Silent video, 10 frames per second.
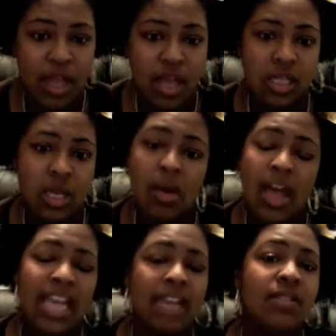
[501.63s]
So
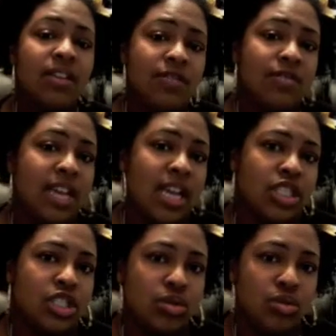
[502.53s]
even if you can't
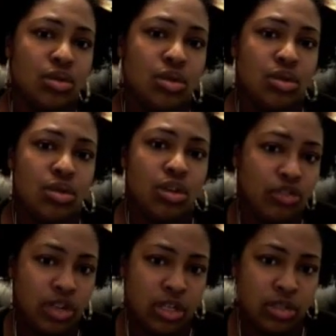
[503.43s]
juice the
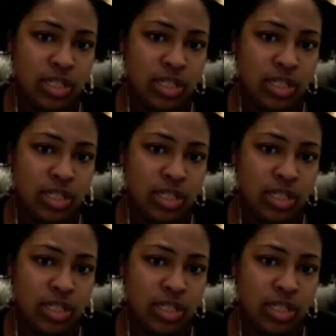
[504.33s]
green juice,